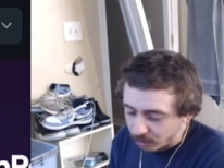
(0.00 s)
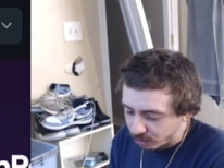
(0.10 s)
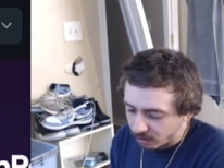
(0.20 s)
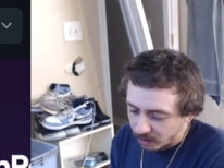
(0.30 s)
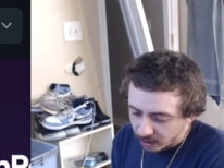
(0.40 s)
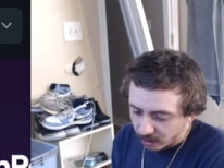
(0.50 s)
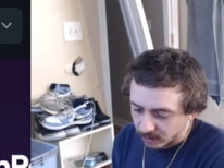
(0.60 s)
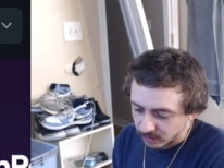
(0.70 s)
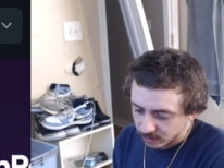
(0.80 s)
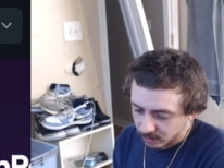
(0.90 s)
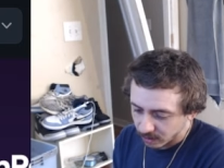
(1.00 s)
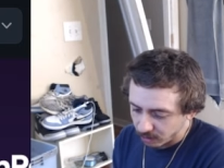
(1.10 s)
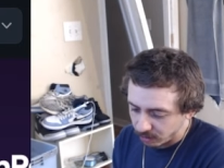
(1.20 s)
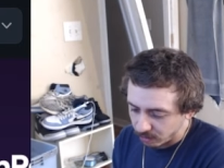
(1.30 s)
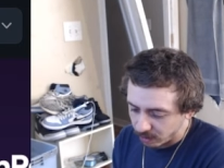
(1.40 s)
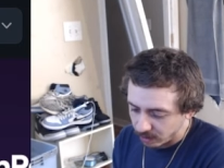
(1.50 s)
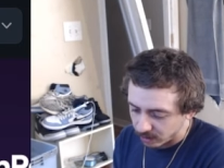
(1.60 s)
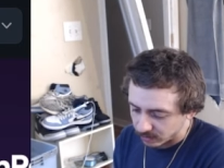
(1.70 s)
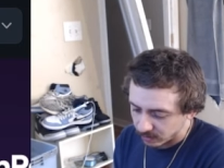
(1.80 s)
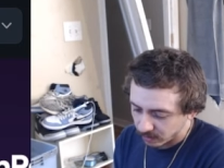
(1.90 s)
I'll show it right now. I'll show it right now.